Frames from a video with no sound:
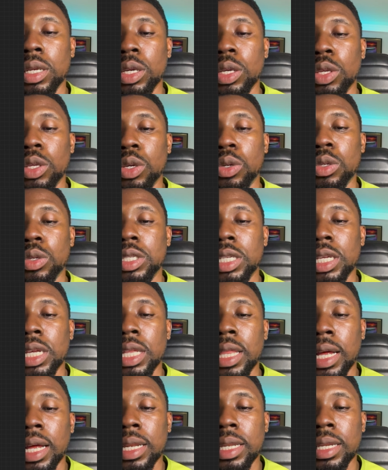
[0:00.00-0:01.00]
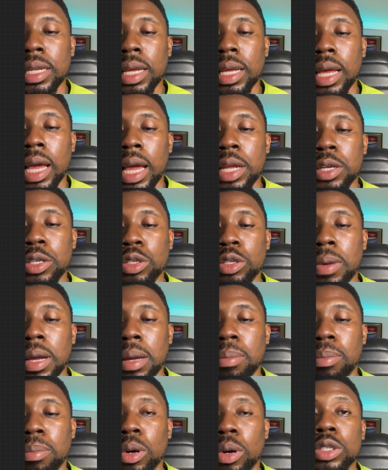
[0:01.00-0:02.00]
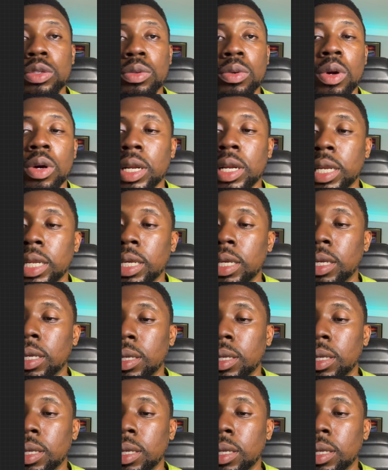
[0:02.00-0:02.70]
you could see that I drew my box wrongly.